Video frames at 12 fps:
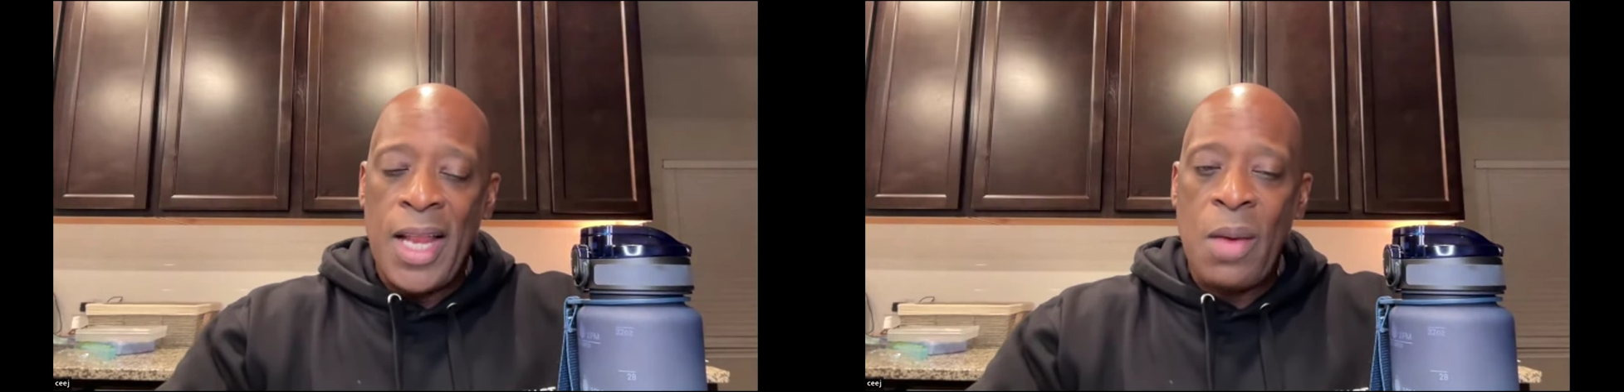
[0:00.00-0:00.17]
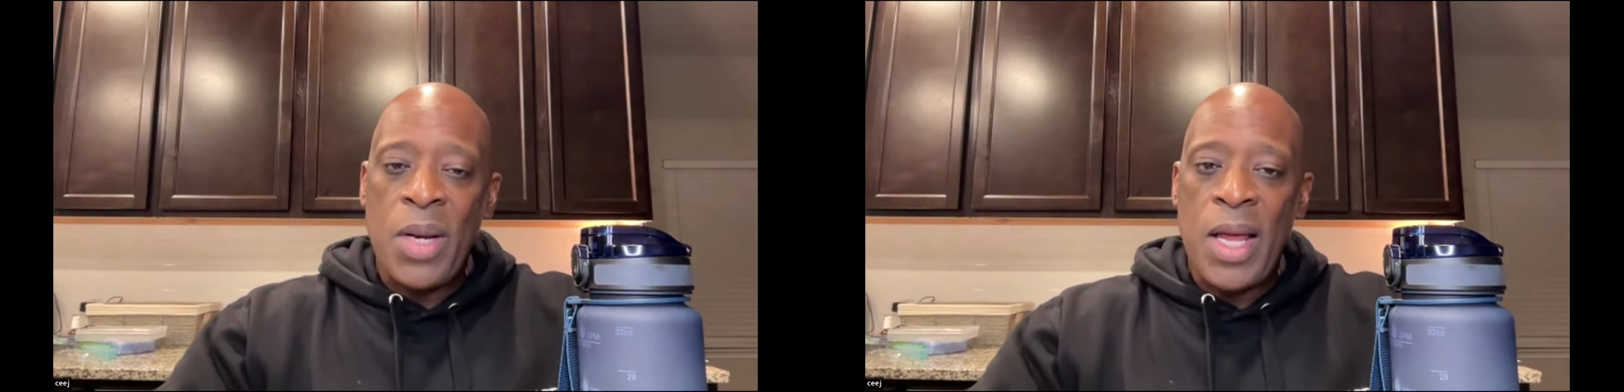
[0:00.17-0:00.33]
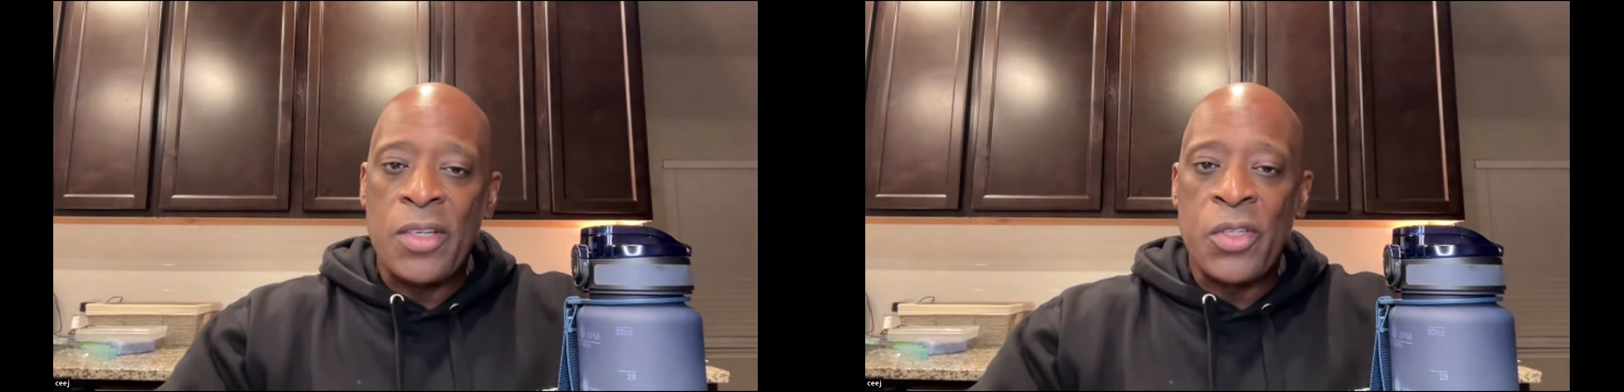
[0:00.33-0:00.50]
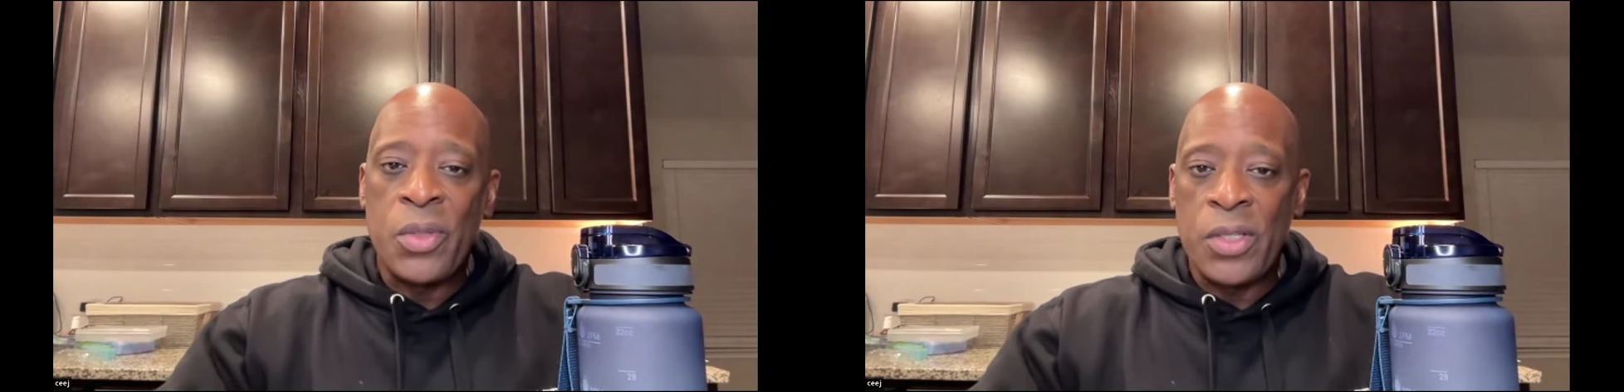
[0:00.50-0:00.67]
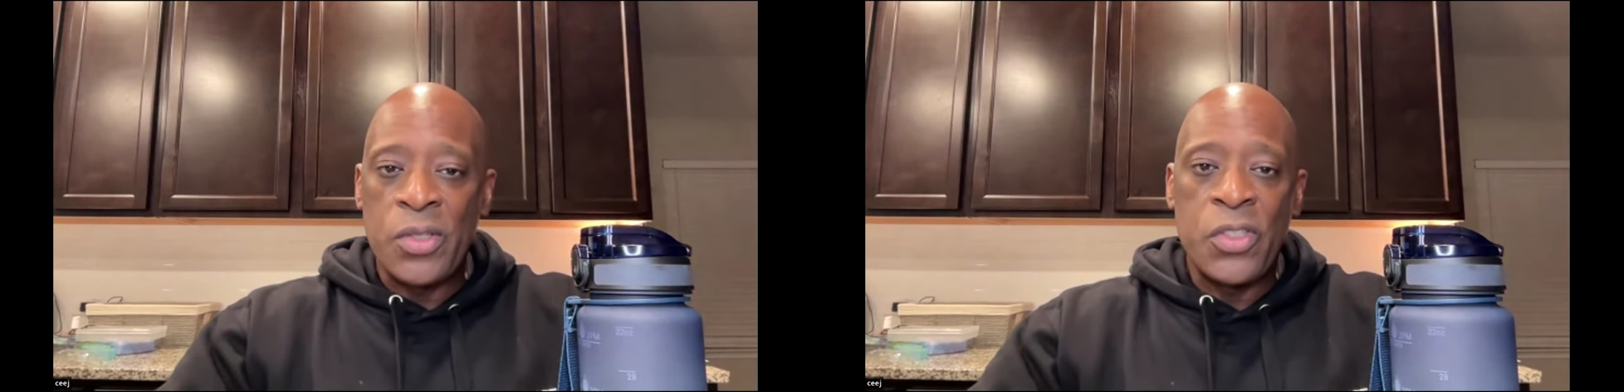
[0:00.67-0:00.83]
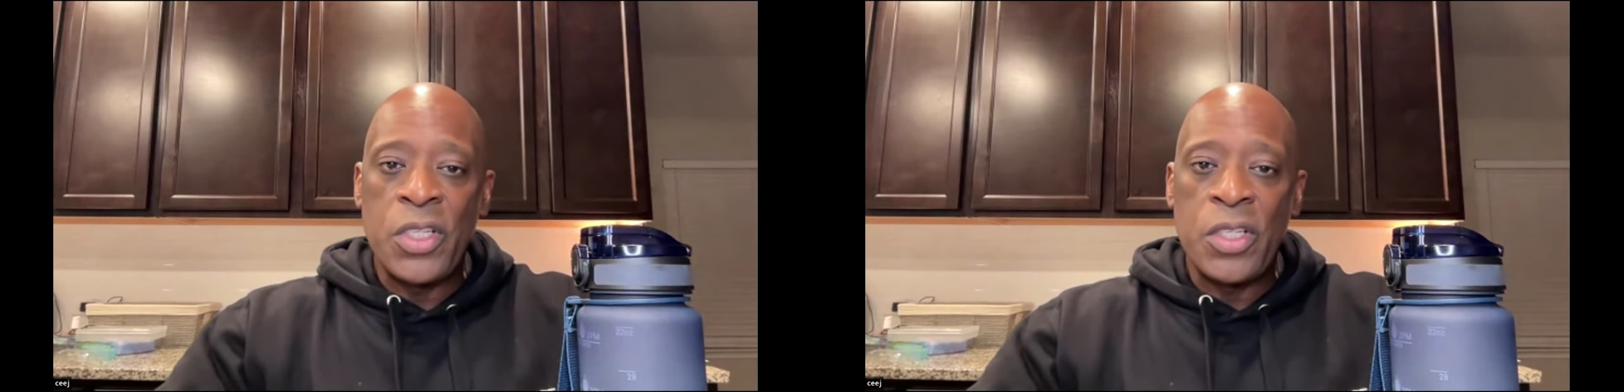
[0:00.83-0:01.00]
And I would ask
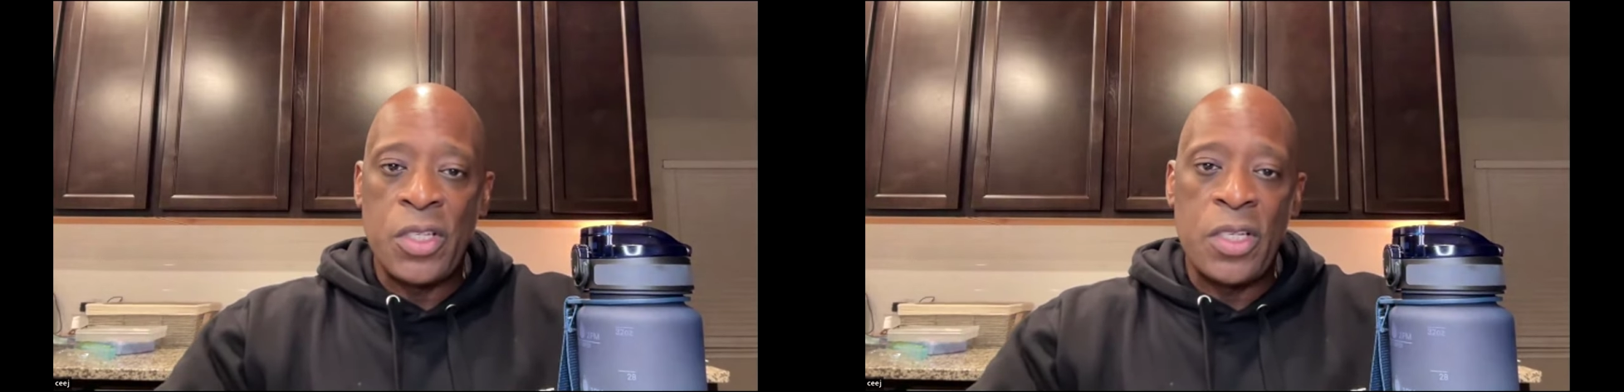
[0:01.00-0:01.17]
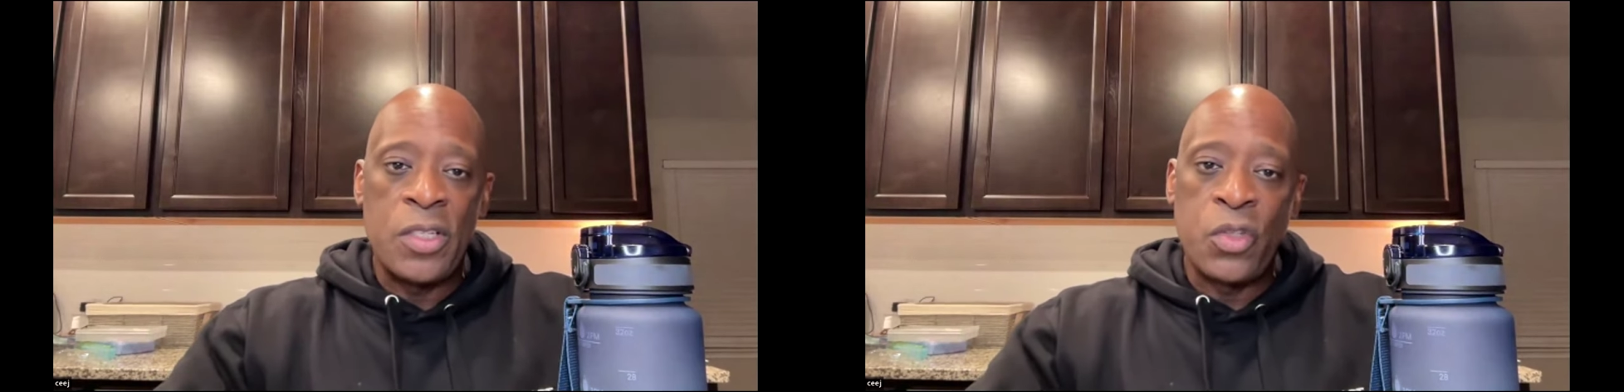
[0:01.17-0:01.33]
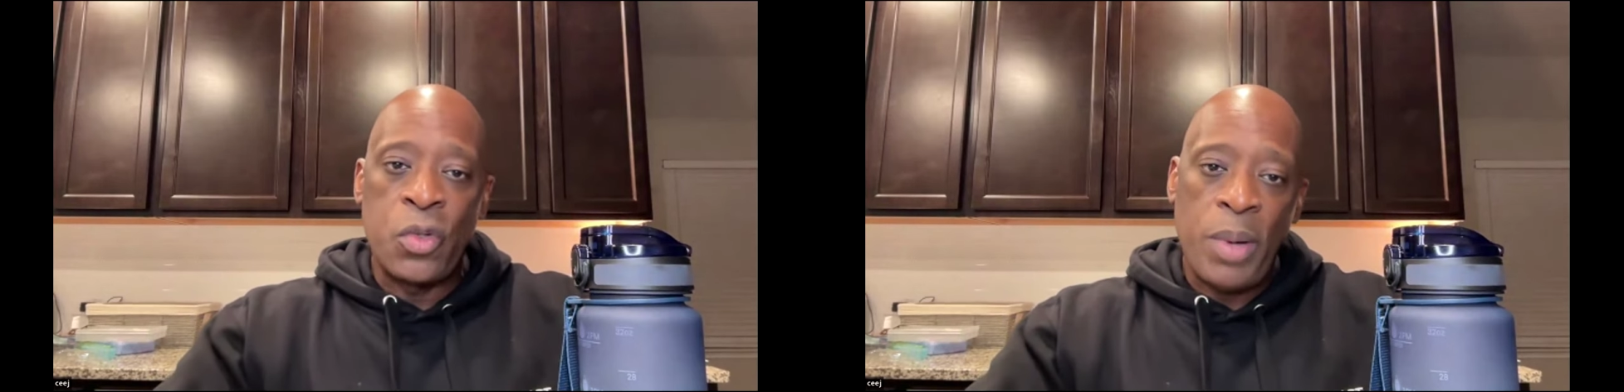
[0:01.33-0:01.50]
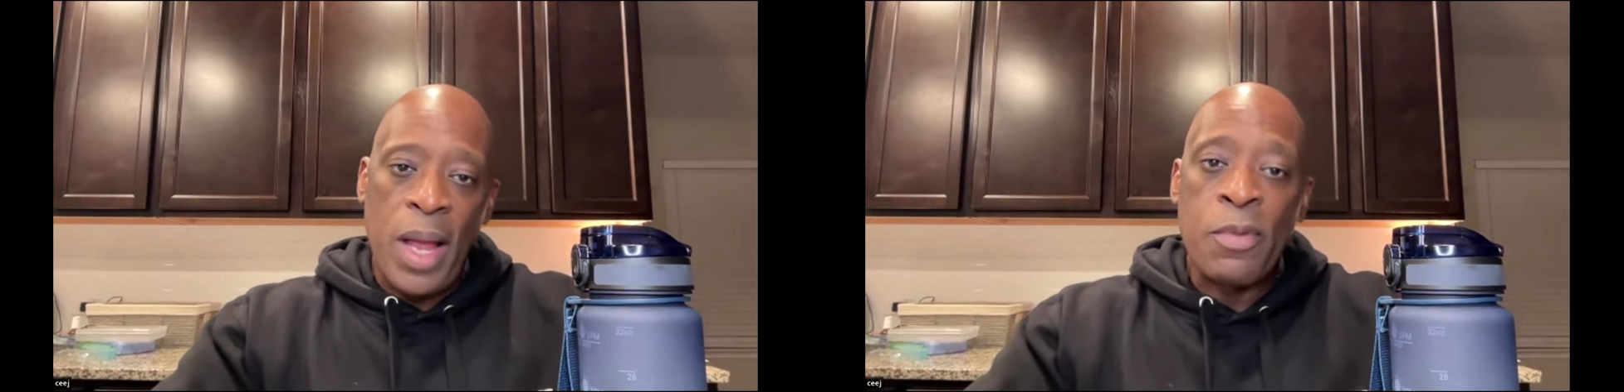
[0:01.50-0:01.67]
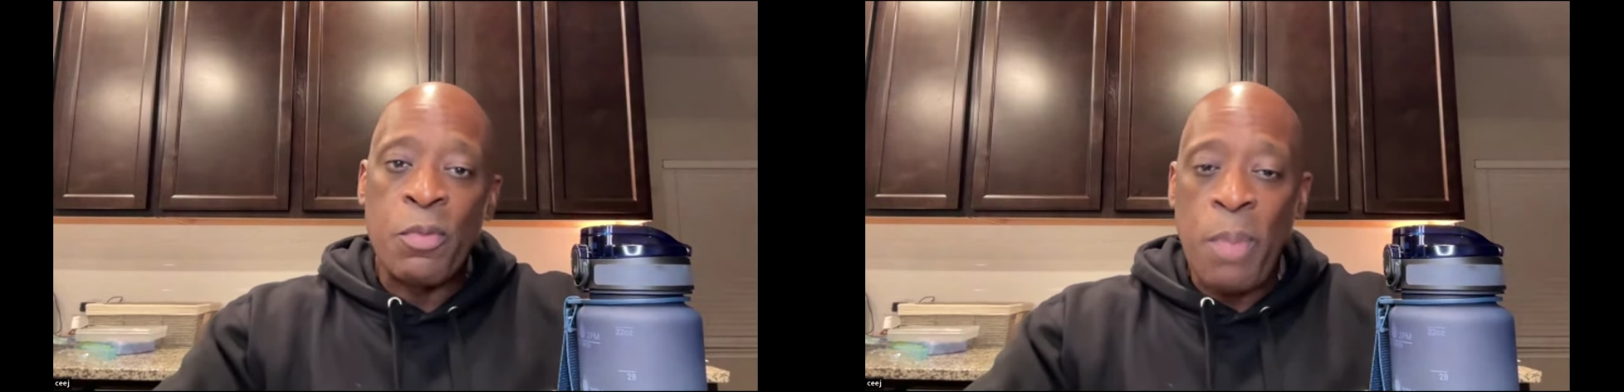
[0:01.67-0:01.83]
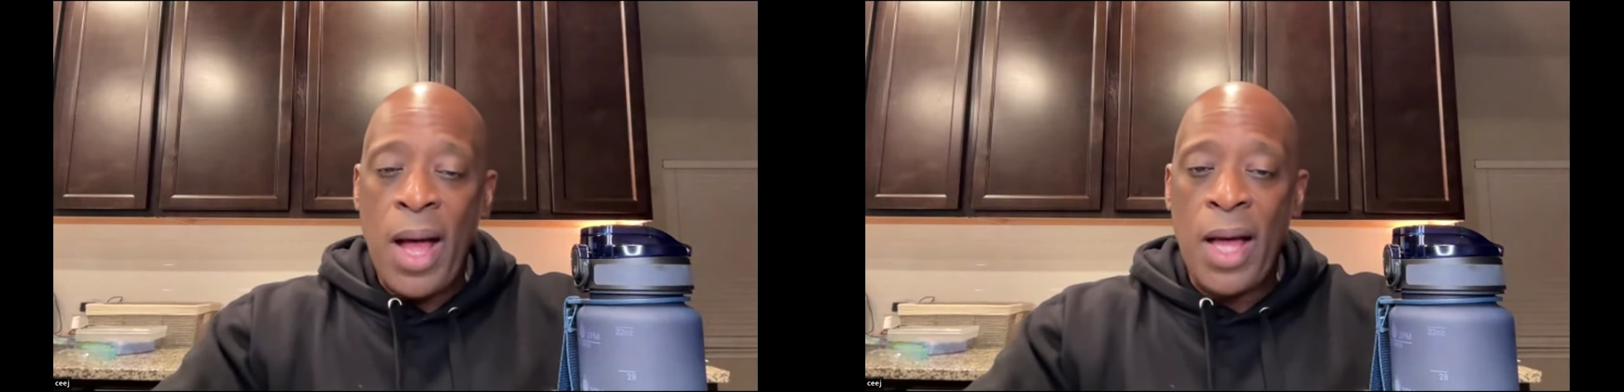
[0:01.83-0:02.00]
you to consider this or
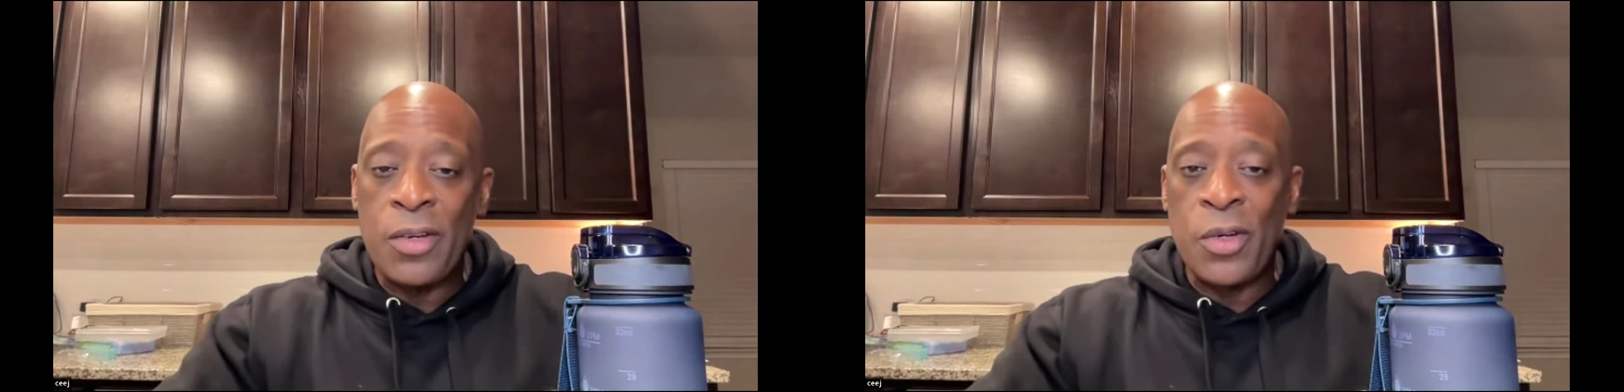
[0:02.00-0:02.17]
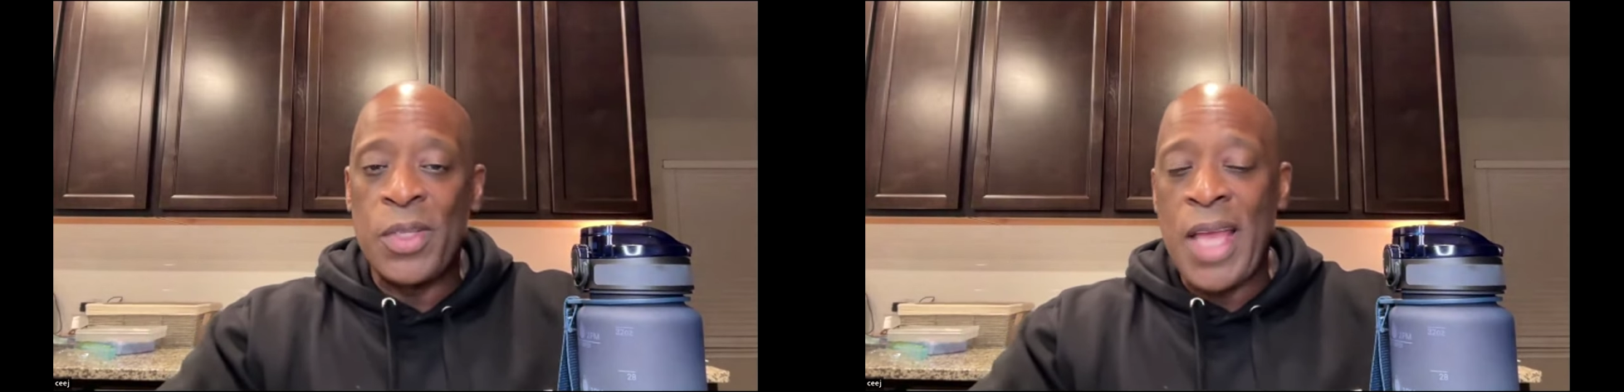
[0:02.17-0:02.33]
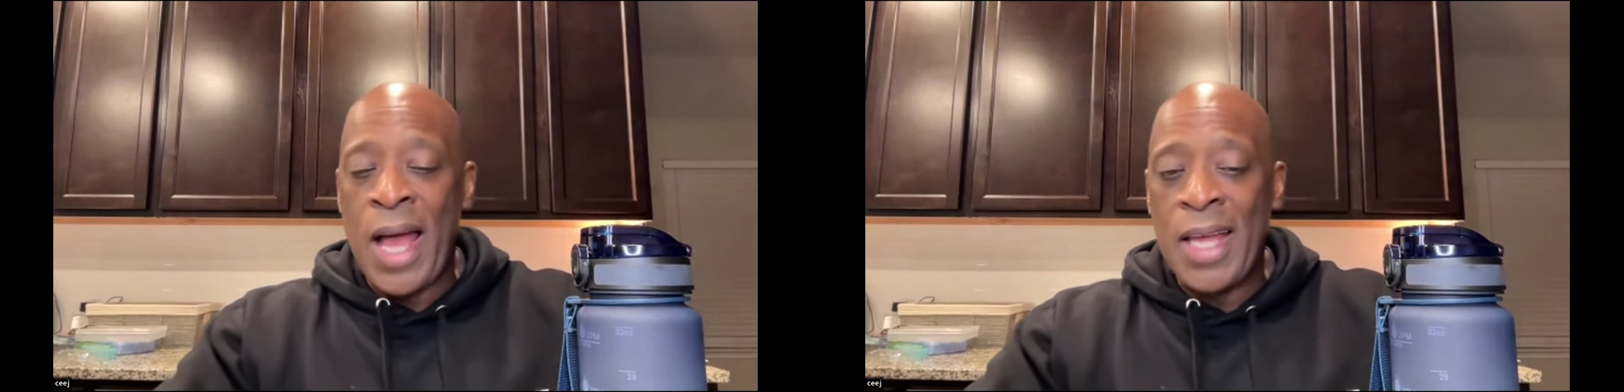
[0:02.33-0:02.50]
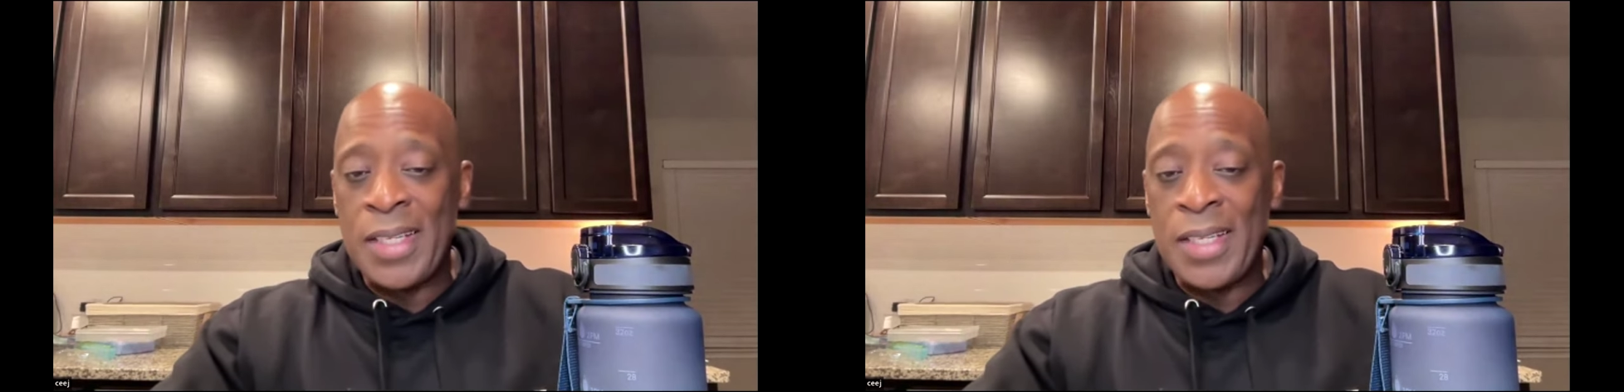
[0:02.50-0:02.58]
perhaps ponder the